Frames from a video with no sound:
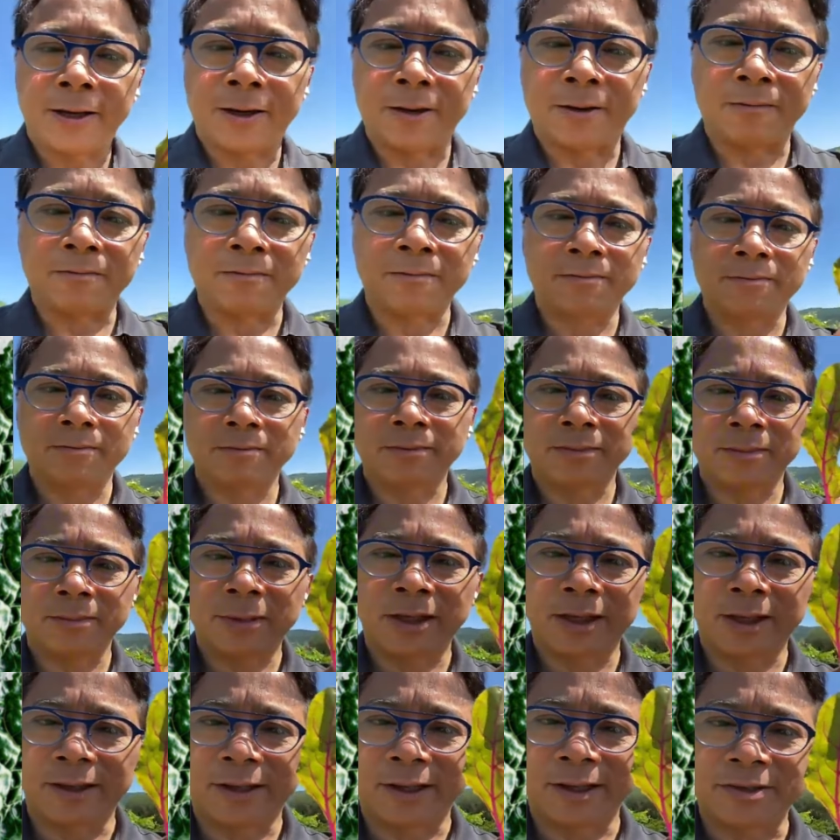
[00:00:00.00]
Here,
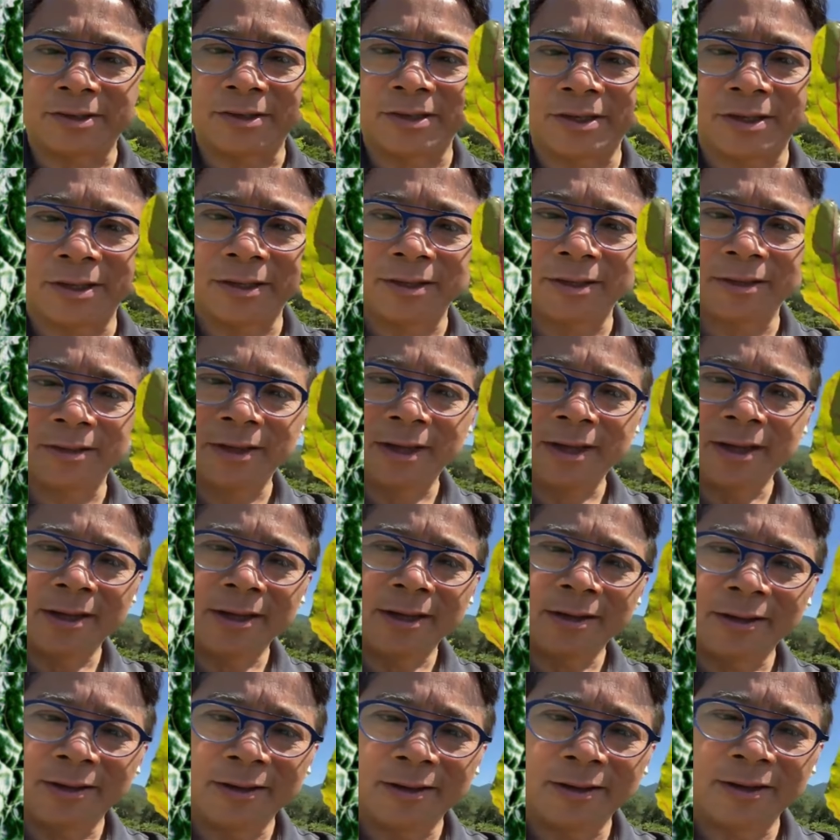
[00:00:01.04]
look at
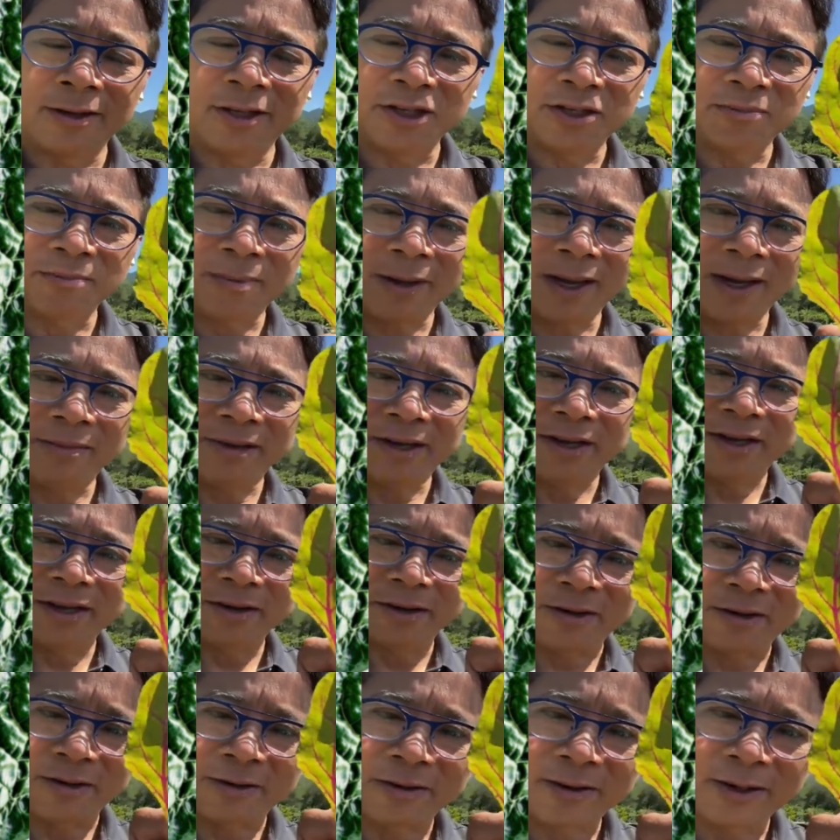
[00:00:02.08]
this. This baby
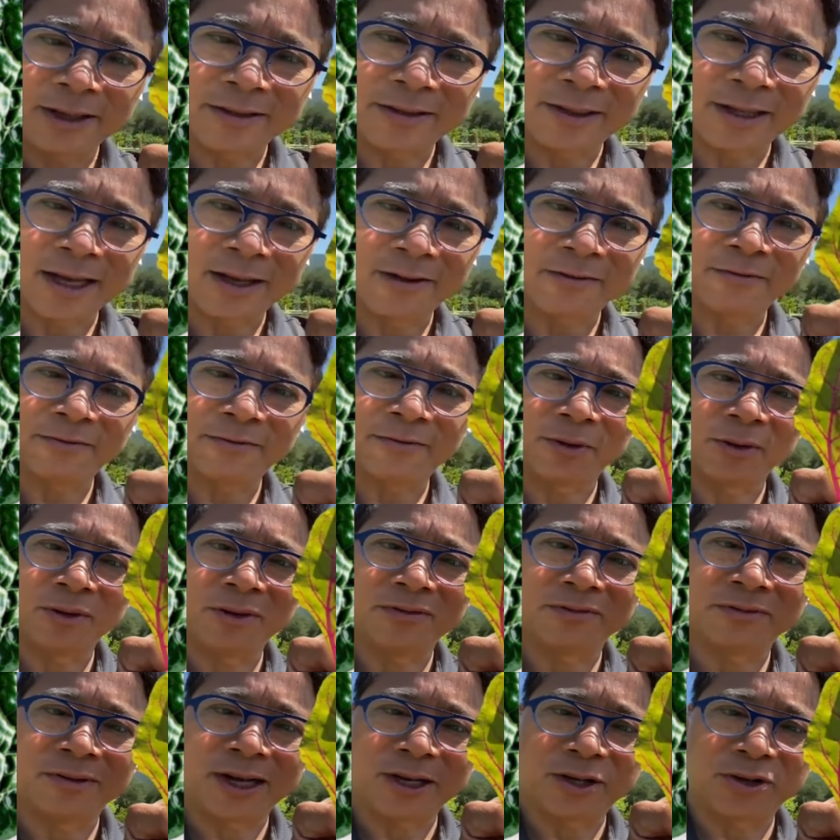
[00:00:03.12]
here has got
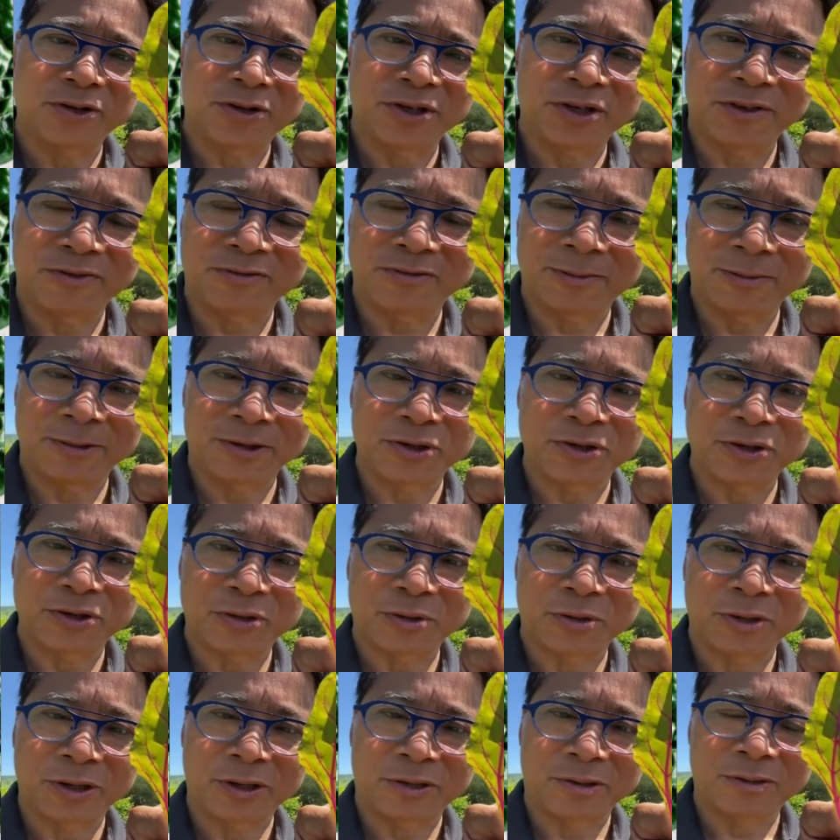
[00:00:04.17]
full of nitrogen from the
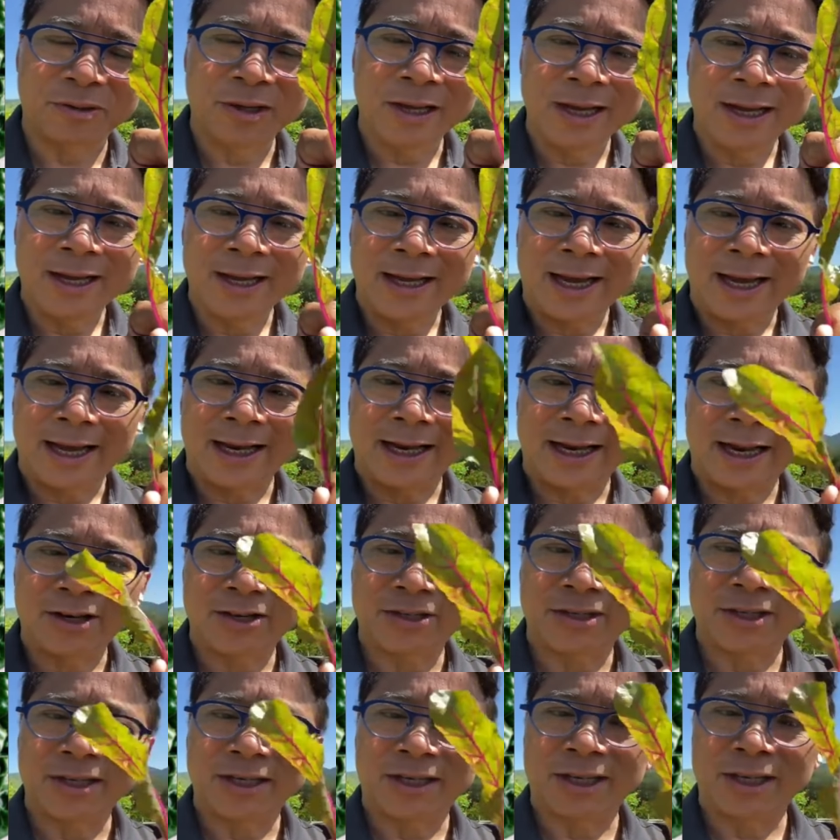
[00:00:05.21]
soil and
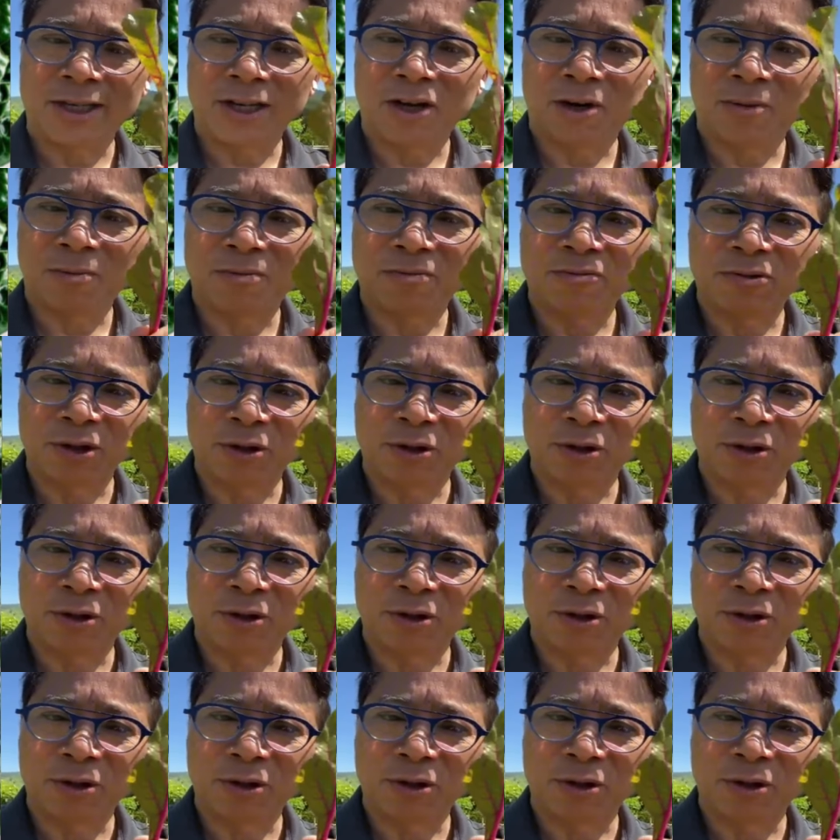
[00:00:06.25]
actually can help